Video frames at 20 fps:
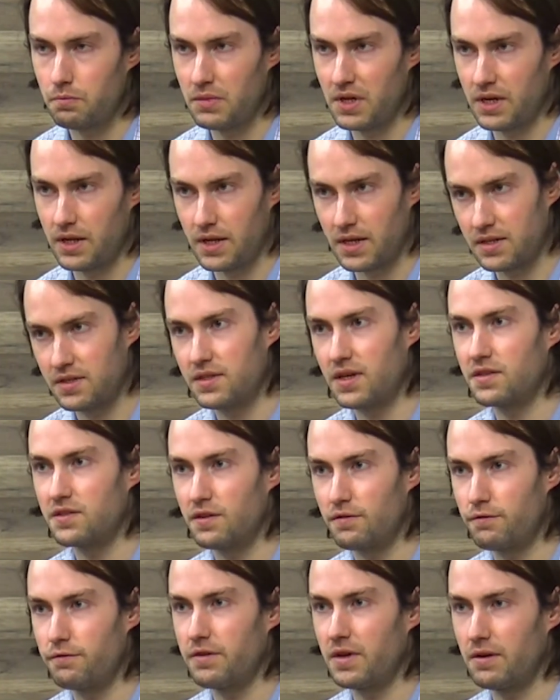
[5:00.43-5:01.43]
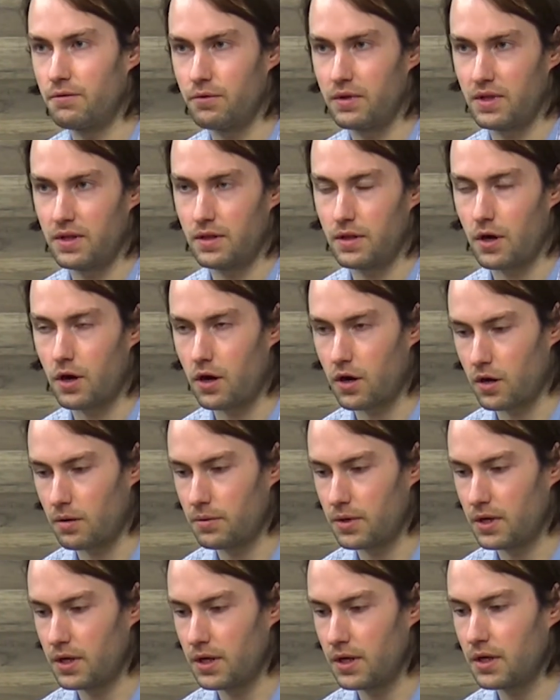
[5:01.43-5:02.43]
meaning it doesn't fit within the
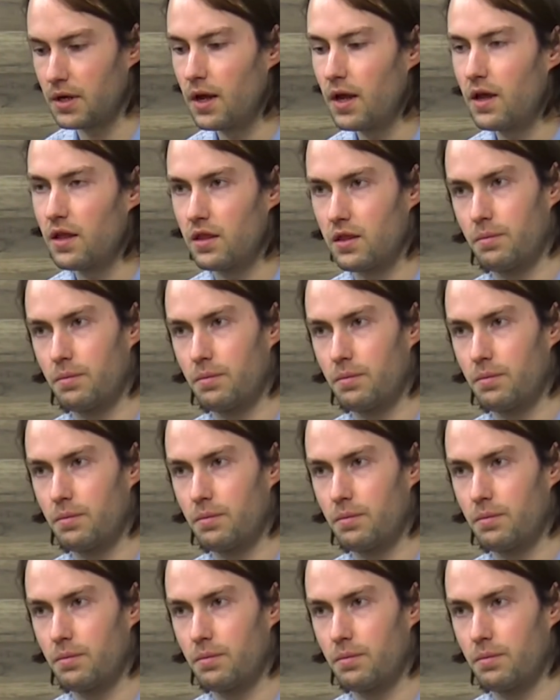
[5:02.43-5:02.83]
harmony.